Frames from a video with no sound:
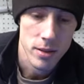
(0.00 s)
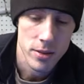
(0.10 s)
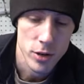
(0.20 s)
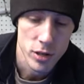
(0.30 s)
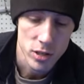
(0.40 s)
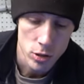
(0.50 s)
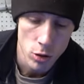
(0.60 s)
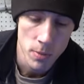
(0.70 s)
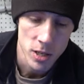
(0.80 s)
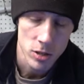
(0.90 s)
There is
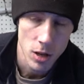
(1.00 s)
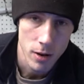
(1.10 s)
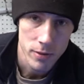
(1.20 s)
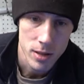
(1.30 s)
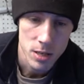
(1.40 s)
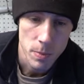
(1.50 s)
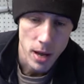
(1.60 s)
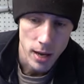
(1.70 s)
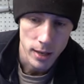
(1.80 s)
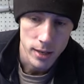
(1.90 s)
so much loft to this
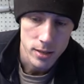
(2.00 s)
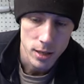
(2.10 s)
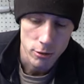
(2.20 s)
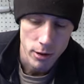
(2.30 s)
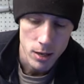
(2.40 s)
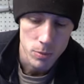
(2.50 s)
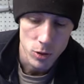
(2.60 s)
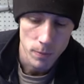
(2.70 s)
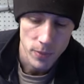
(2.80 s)
bag, it's incredible.